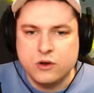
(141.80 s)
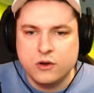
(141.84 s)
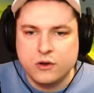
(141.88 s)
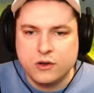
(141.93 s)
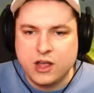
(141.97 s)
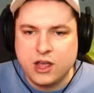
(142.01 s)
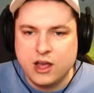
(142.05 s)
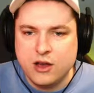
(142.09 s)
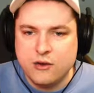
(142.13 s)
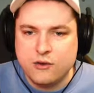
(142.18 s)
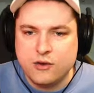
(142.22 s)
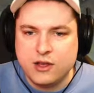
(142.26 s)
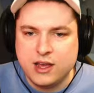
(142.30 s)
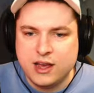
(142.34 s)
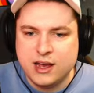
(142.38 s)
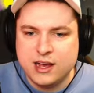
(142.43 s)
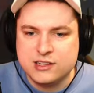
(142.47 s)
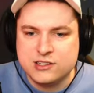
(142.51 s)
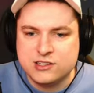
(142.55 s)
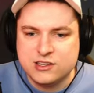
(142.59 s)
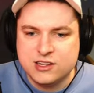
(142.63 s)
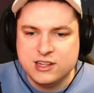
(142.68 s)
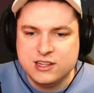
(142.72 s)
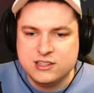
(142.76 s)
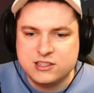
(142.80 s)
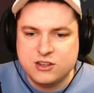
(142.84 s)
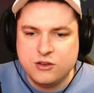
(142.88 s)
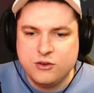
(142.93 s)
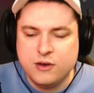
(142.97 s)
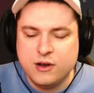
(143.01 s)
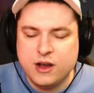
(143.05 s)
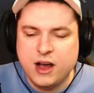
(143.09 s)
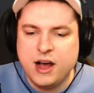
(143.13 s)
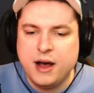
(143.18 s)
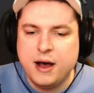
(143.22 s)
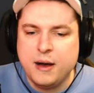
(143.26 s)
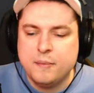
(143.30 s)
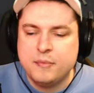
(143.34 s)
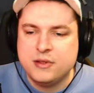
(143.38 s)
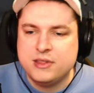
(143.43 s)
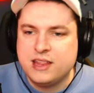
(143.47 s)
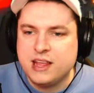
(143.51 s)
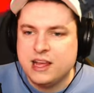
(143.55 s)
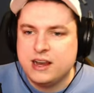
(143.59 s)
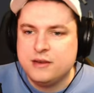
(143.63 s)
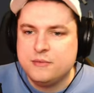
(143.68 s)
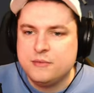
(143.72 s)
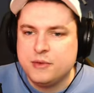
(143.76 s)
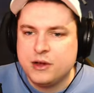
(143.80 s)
okay, okay. So let's go. Ah, but then